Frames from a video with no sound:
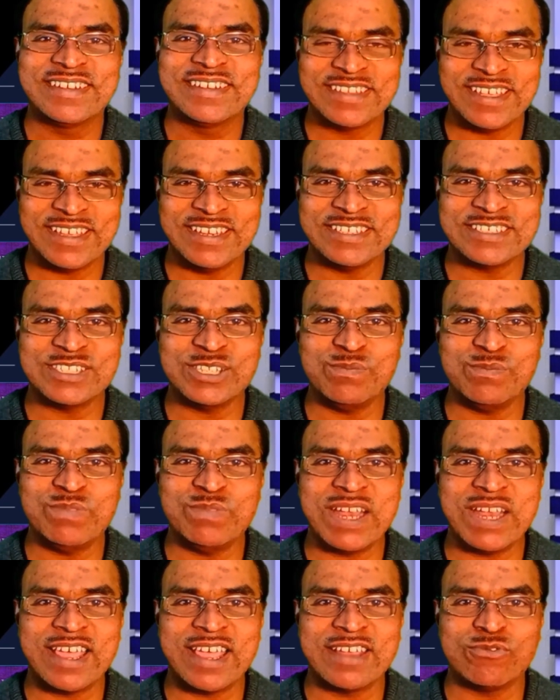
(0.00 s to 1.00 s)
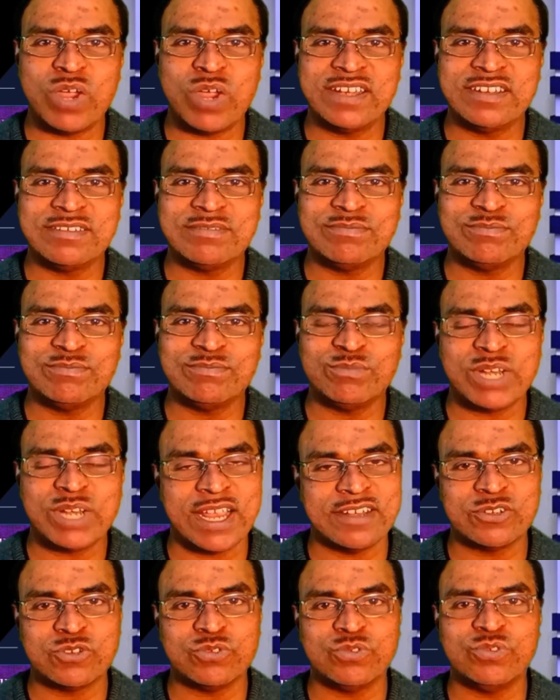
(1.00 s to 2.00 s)
That is the brand 1,
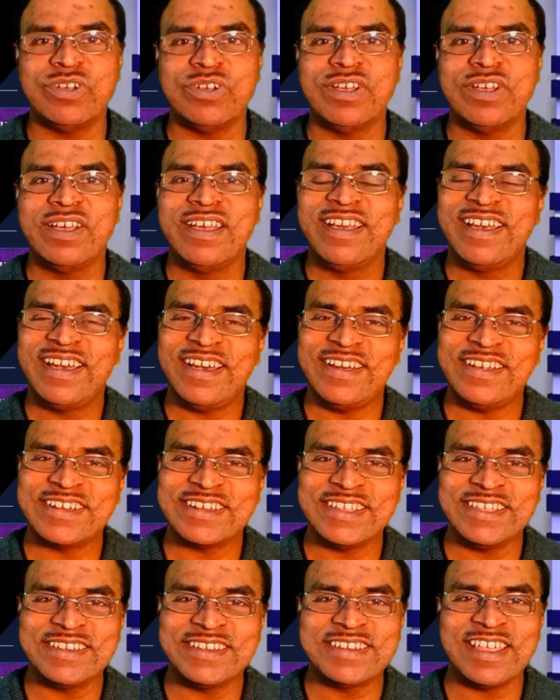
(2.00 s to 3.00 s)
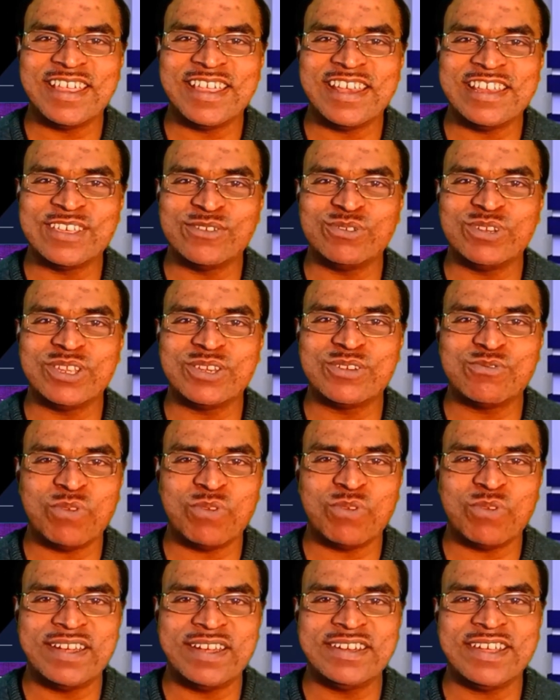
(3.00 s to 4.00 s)
brand 2, or retailing unit
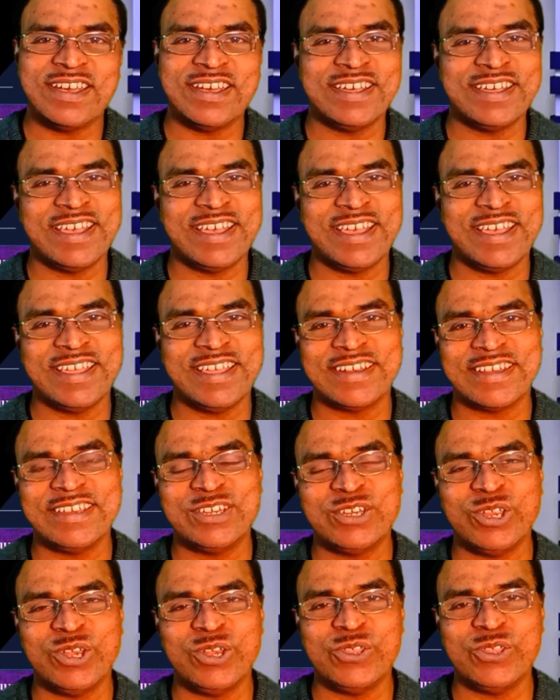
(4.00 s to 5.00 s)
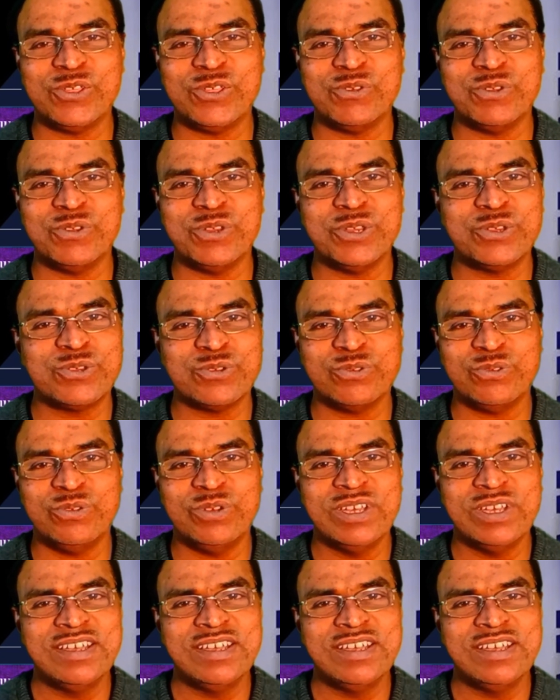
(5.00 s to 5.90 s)
1 and retailing unit 2.